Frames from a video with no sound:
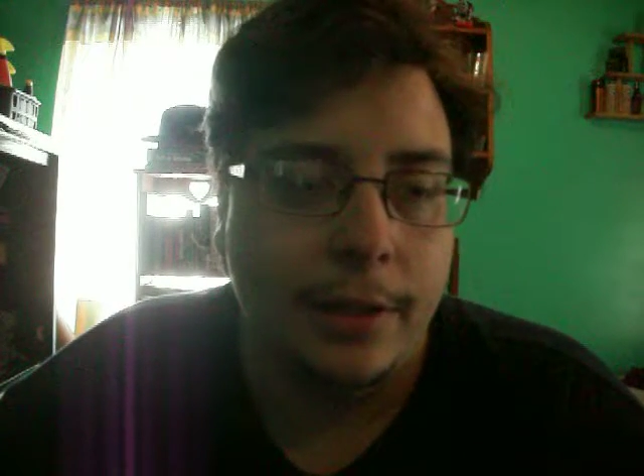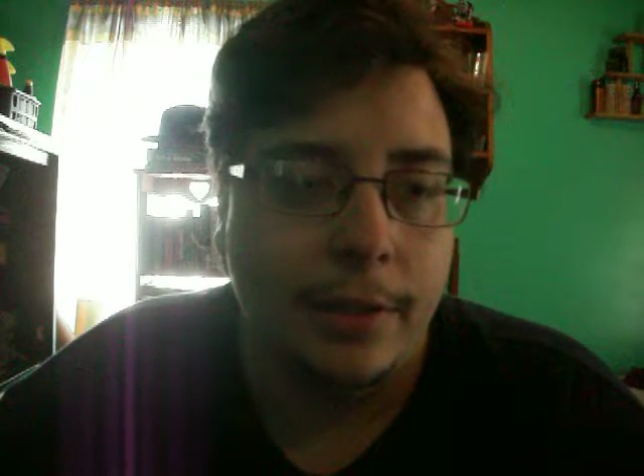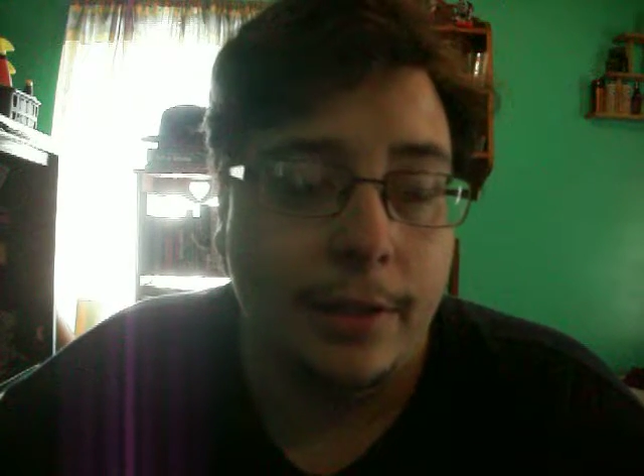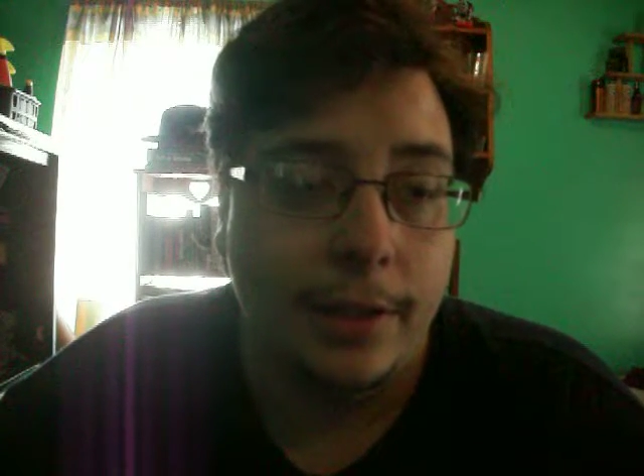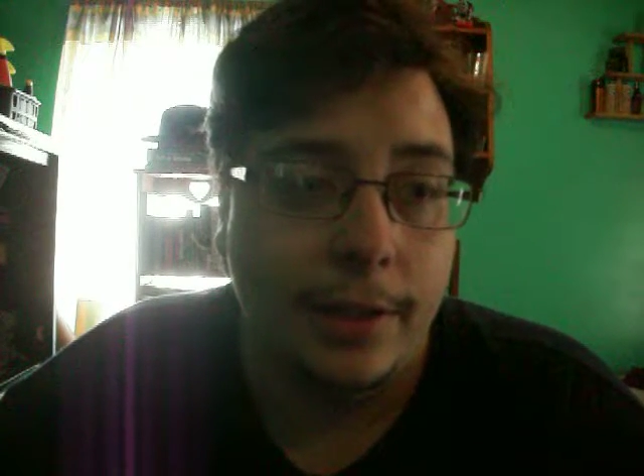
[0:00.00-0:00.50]

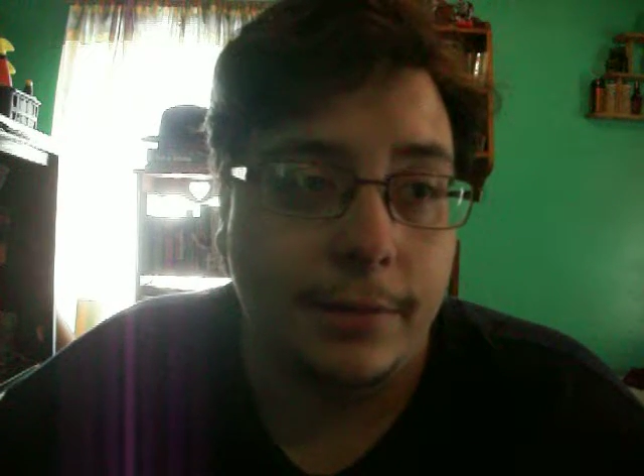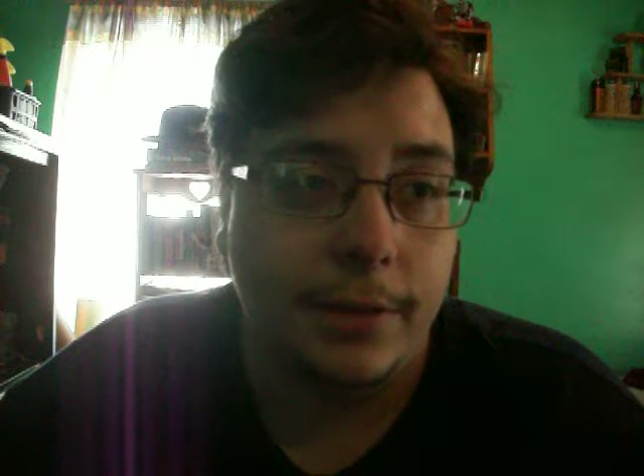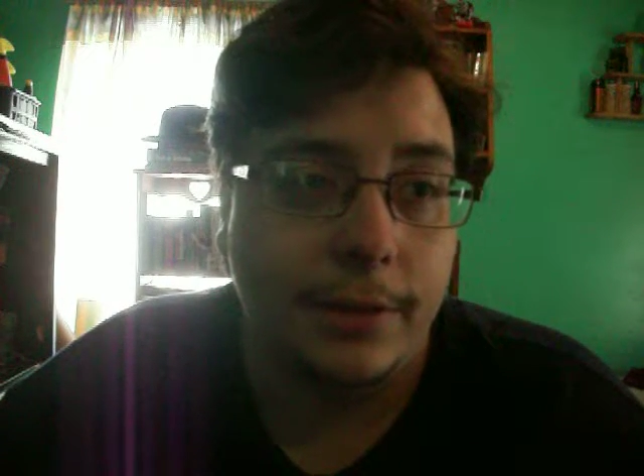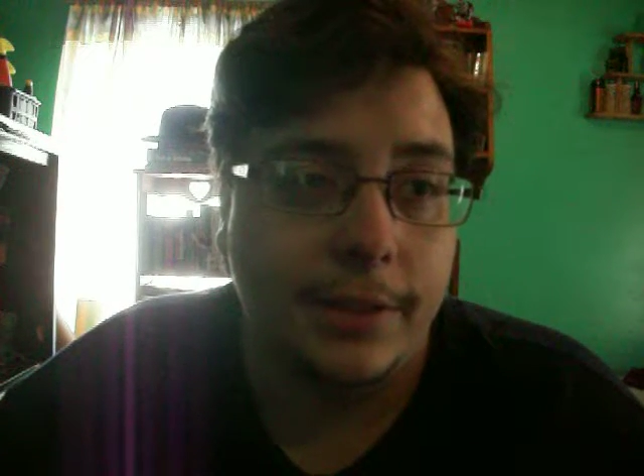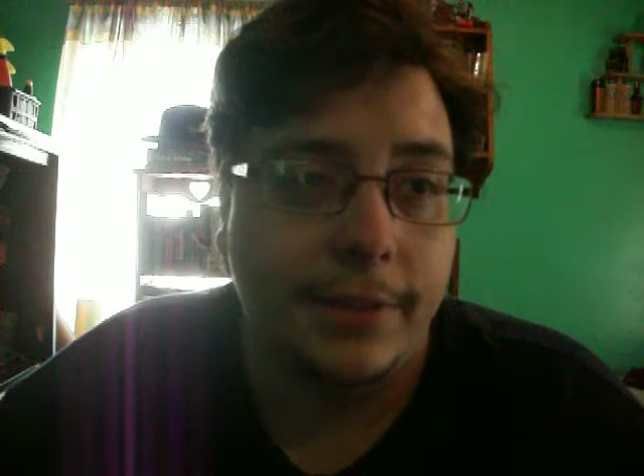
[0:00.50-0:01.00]
Of
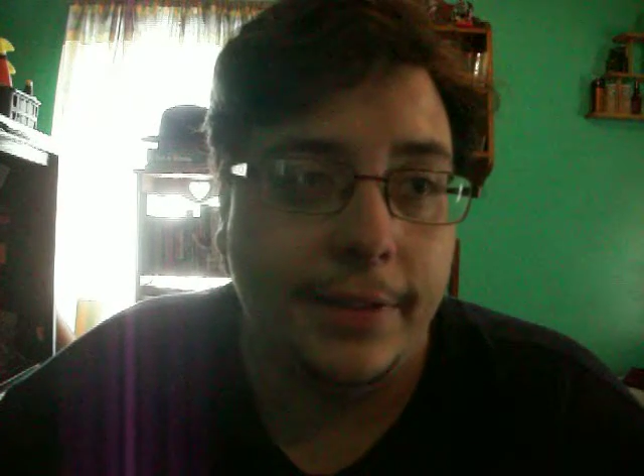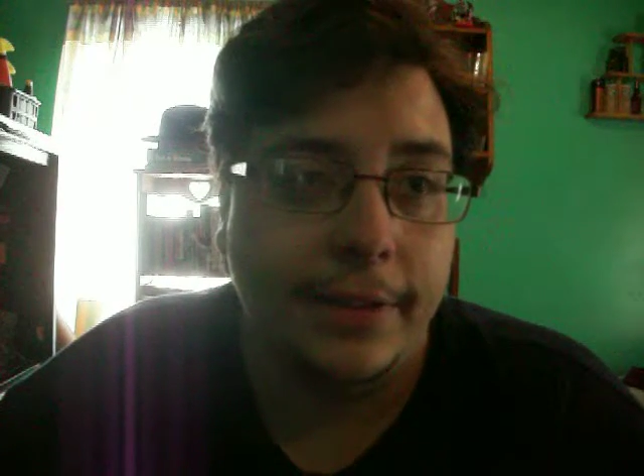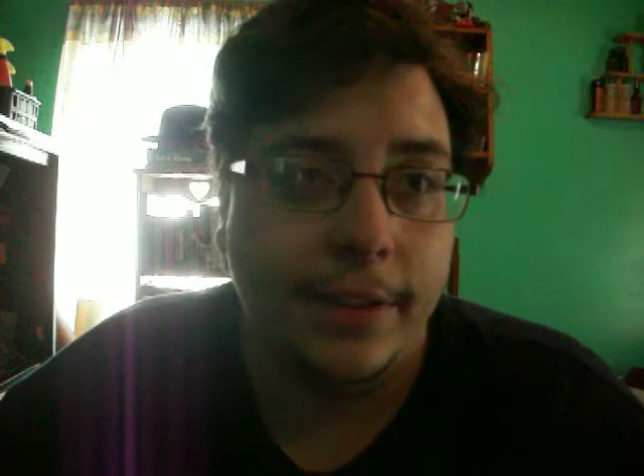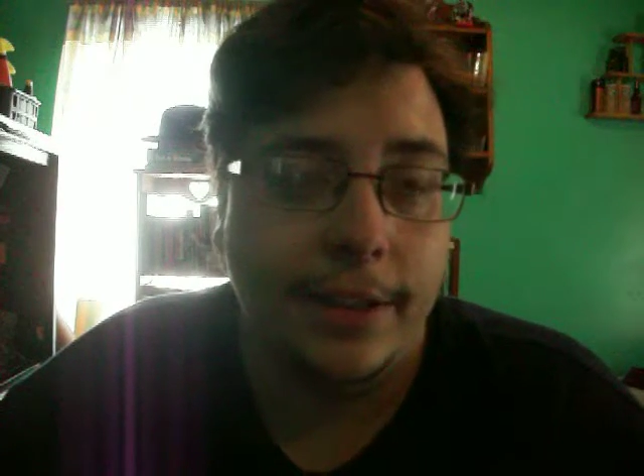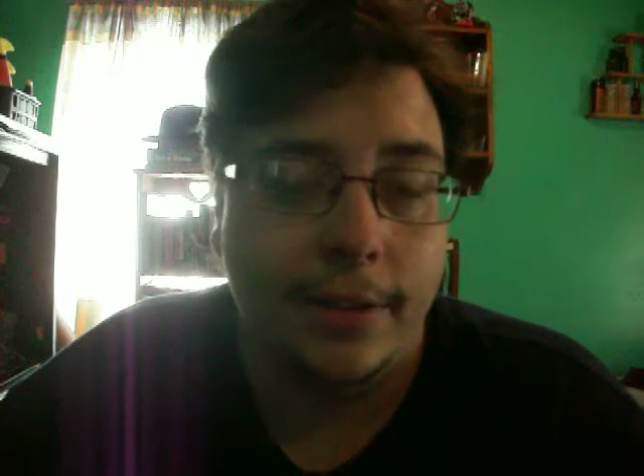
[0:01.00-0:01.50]
course, if the
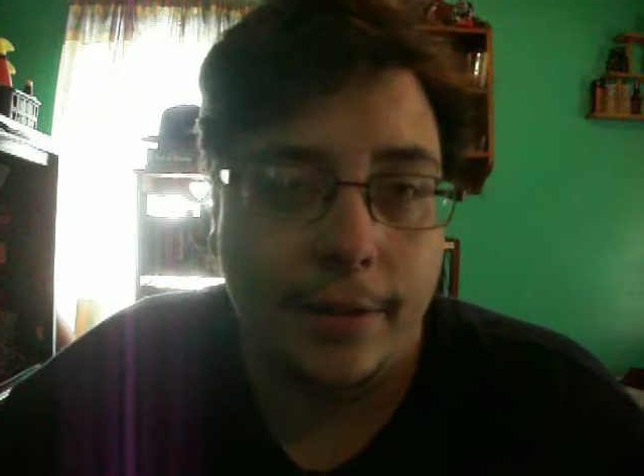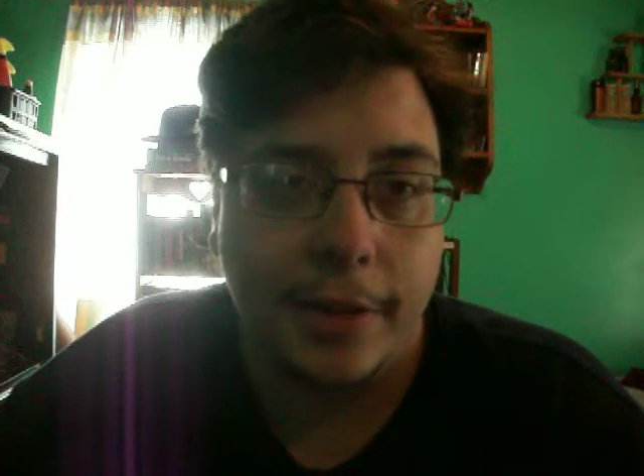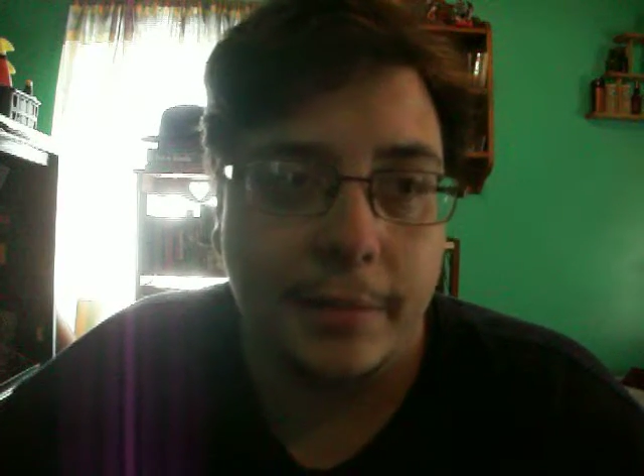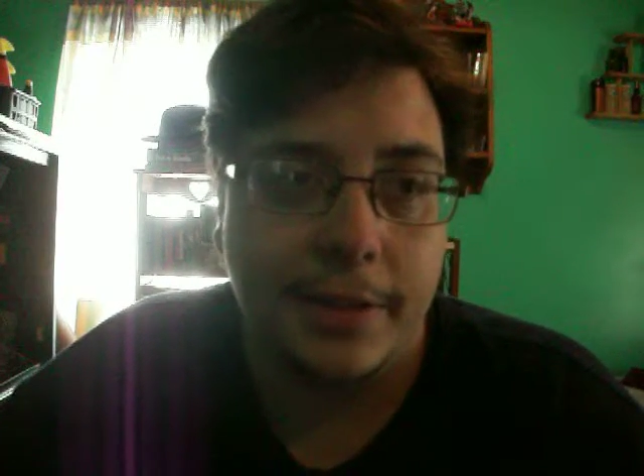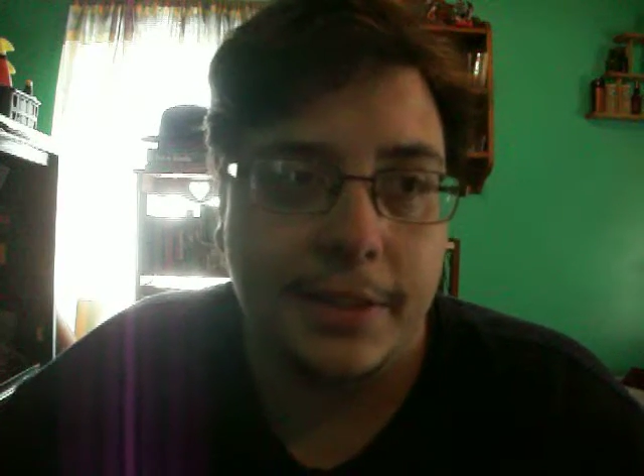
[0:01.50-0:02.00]
entire
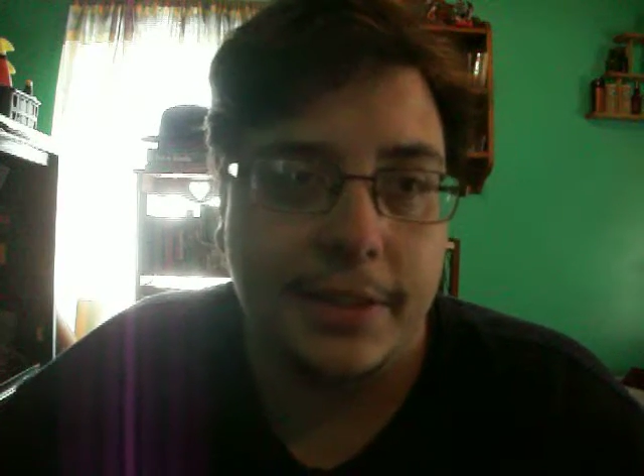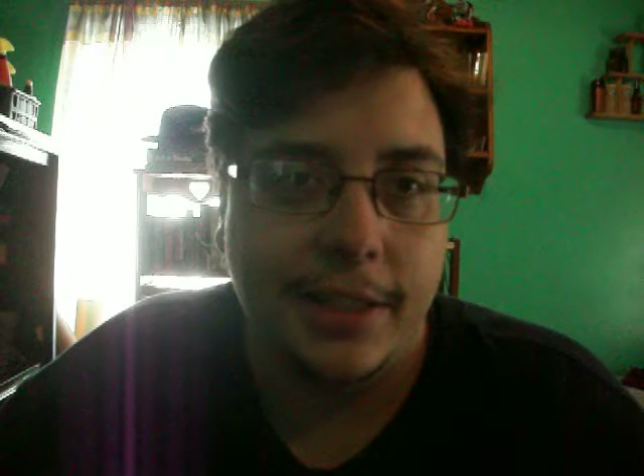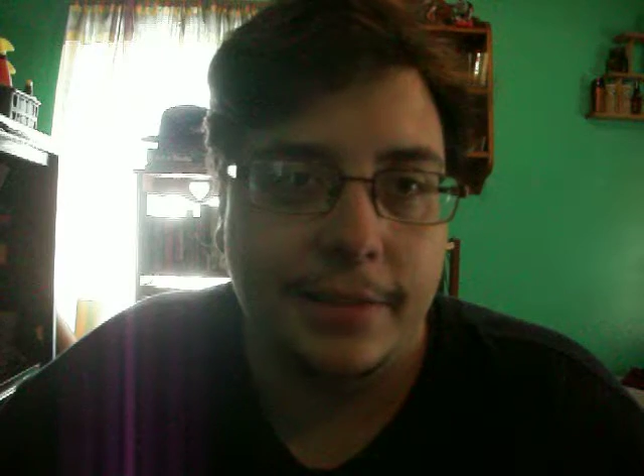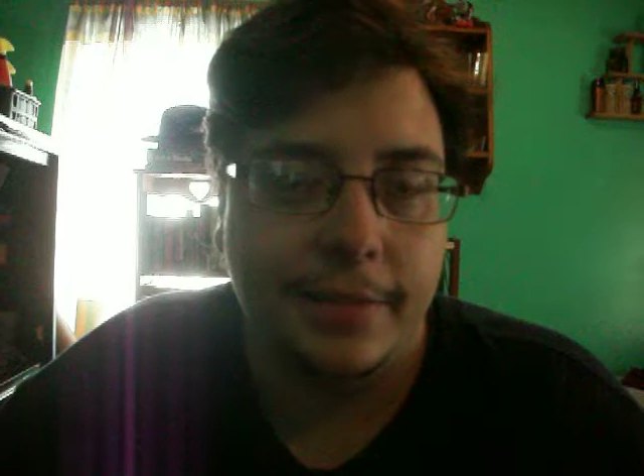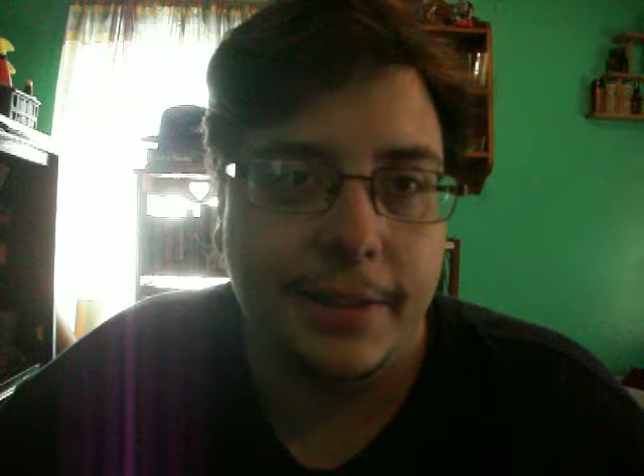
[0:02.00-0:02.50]
argument is
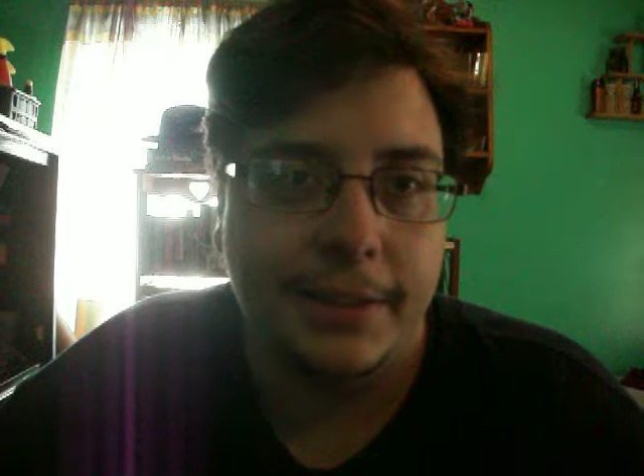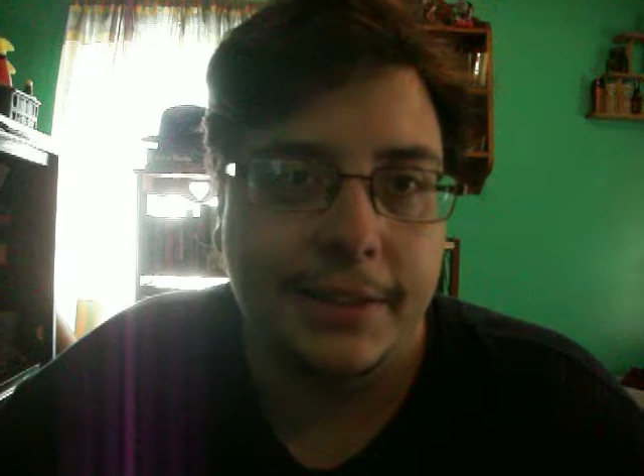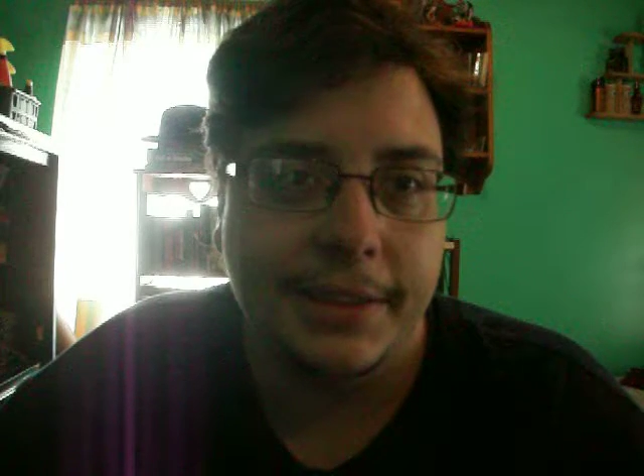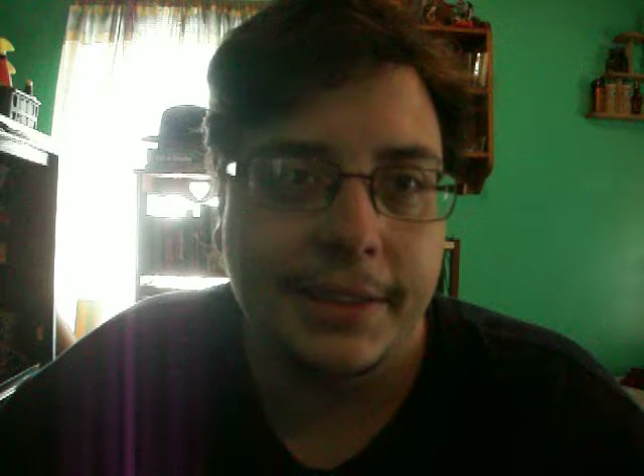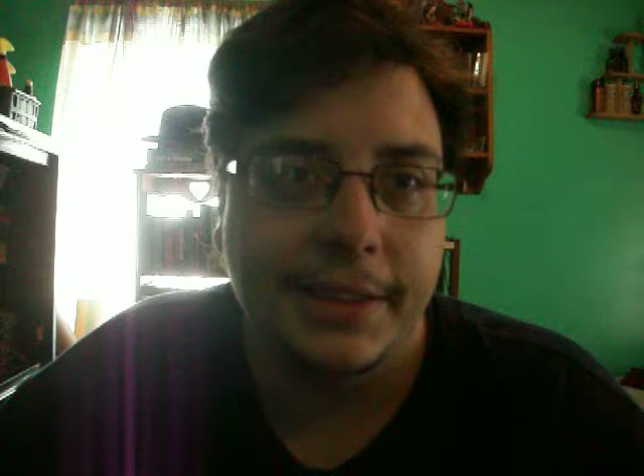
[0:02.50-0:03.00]
itself a fallacy,